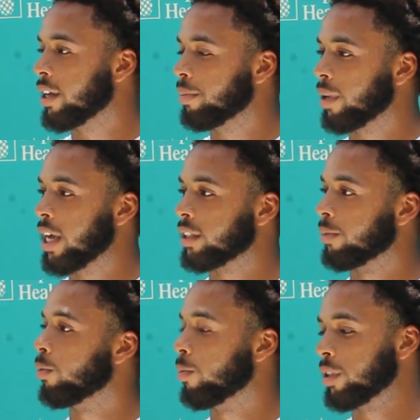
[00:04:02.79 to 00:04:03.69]
plays, and
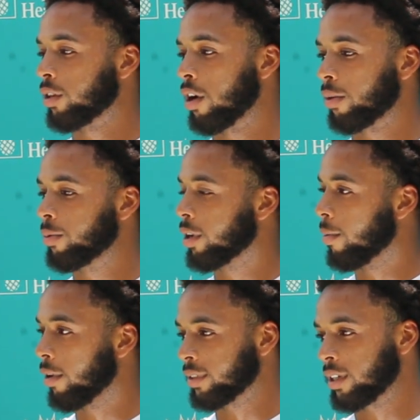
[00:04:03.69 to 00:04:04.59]
when we talk, when we come
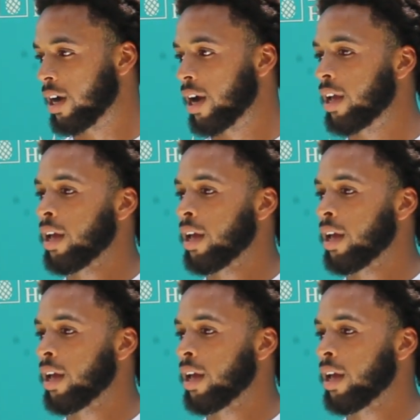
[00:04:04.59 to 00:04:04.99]
off the side,